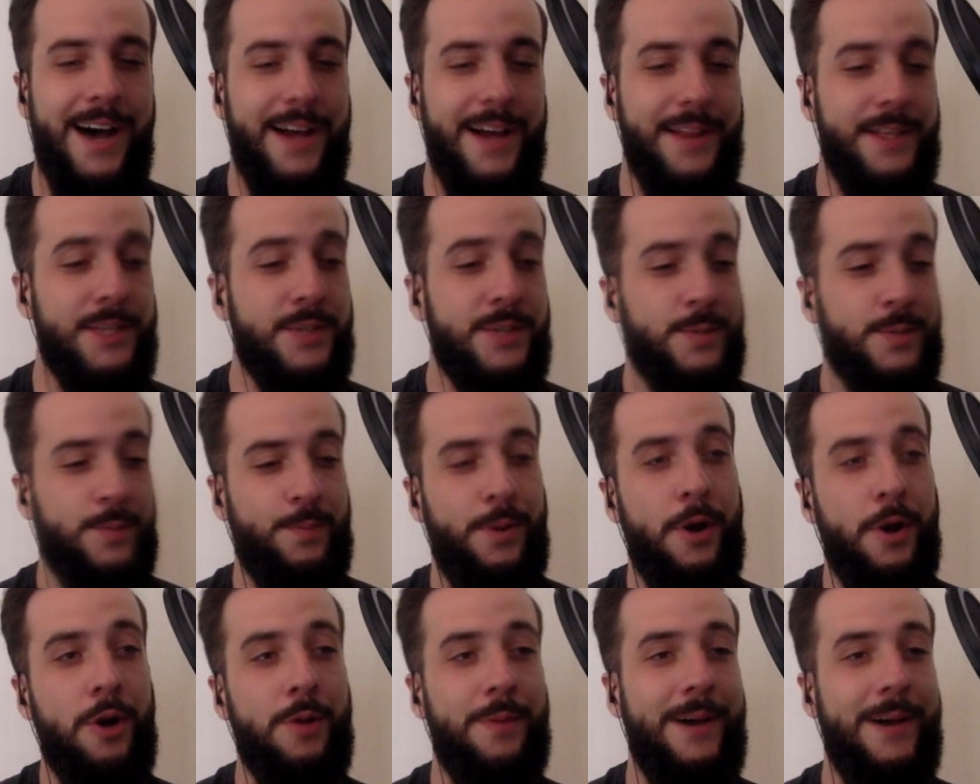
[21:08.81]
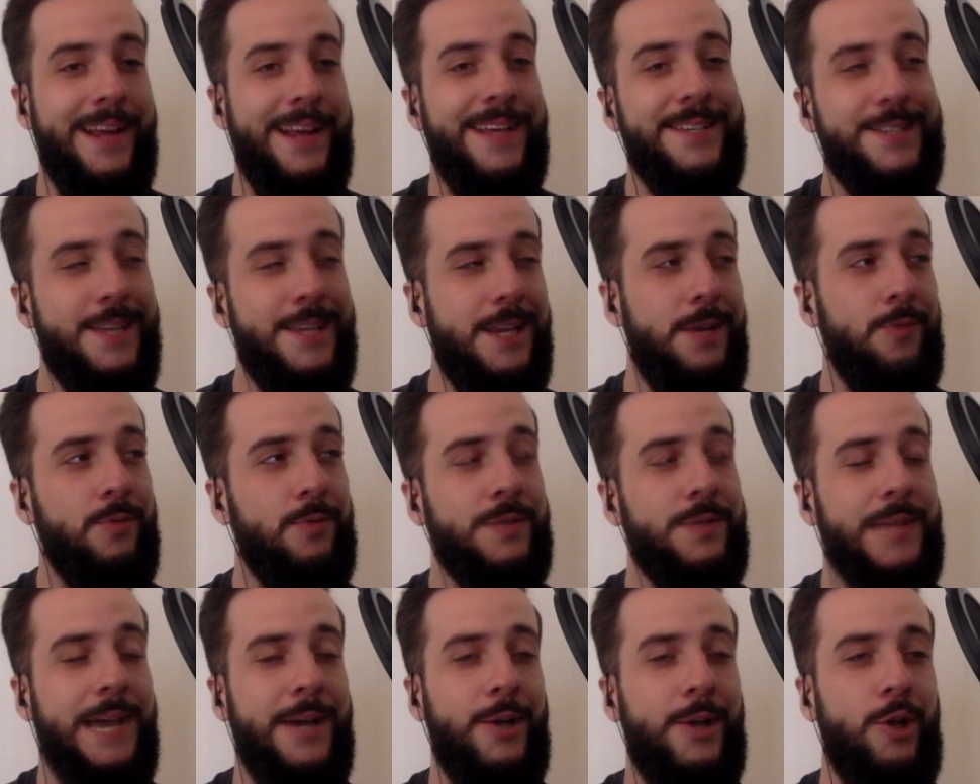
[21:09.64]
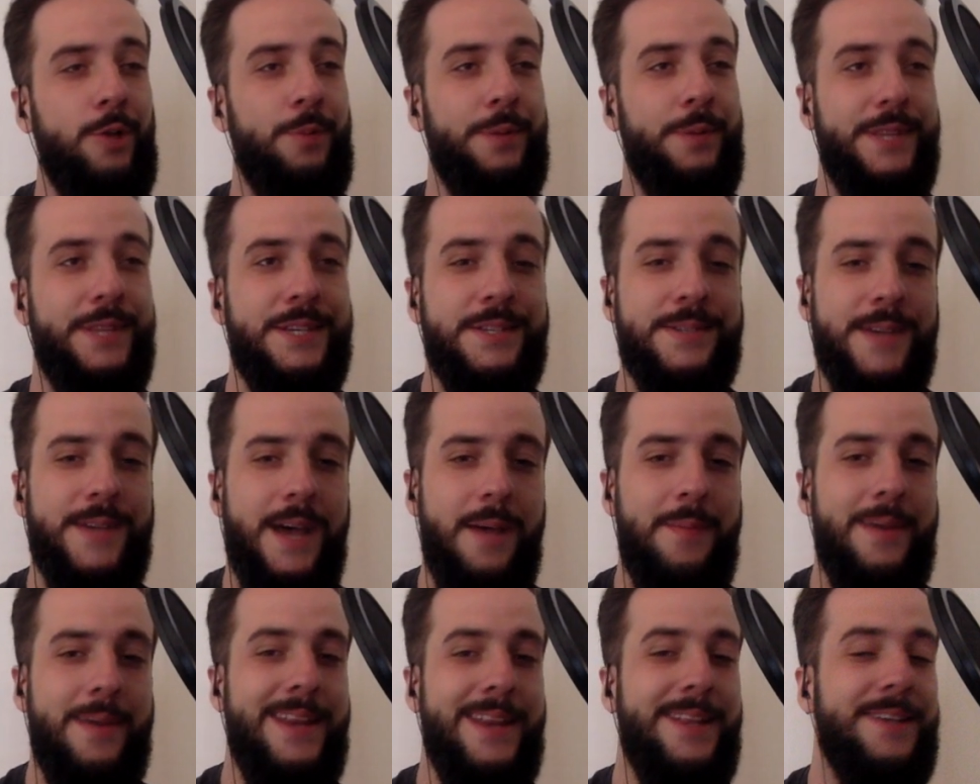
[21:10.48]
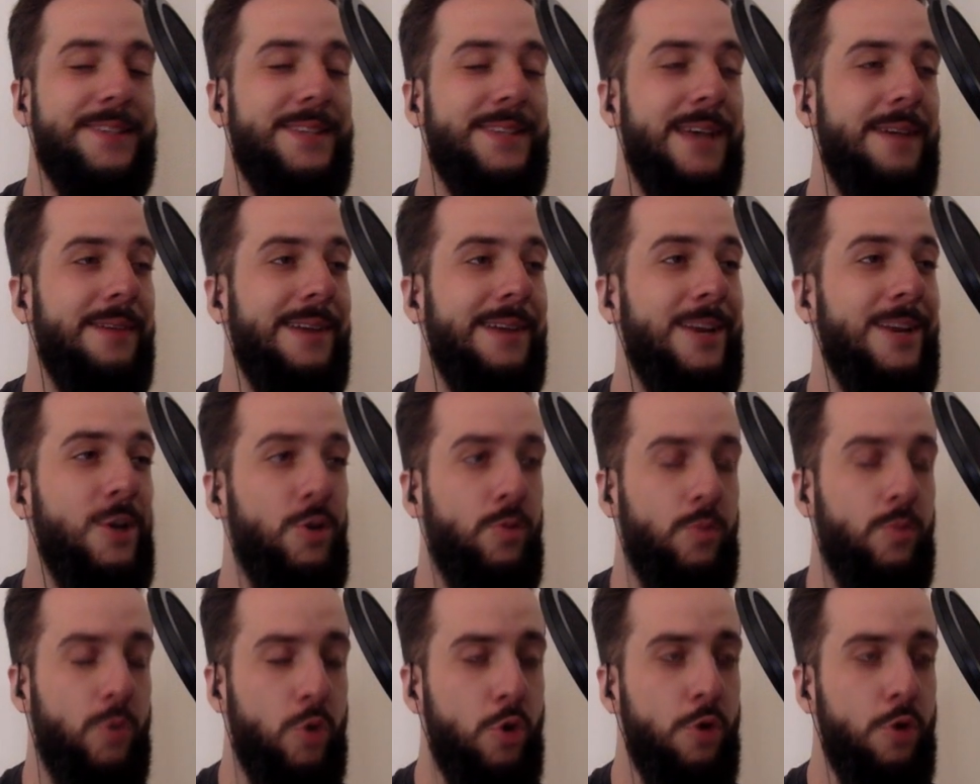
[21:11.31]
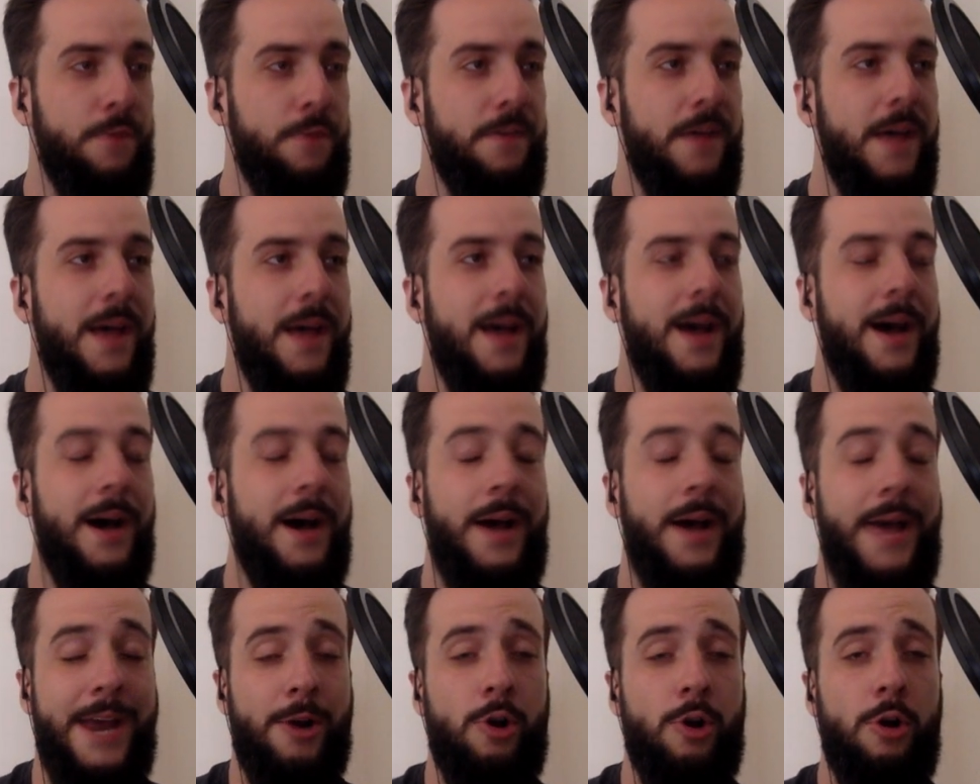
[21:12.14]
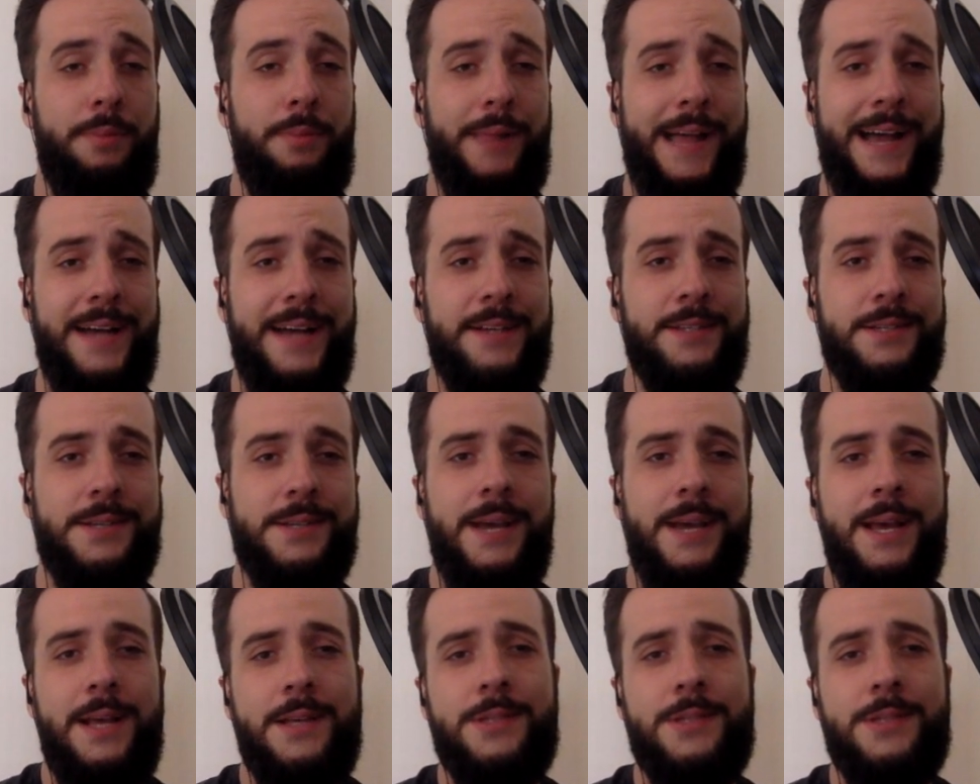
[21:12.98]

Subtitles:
This Pokemon is getting recycled, but this time it does have a new move, Aeroblast.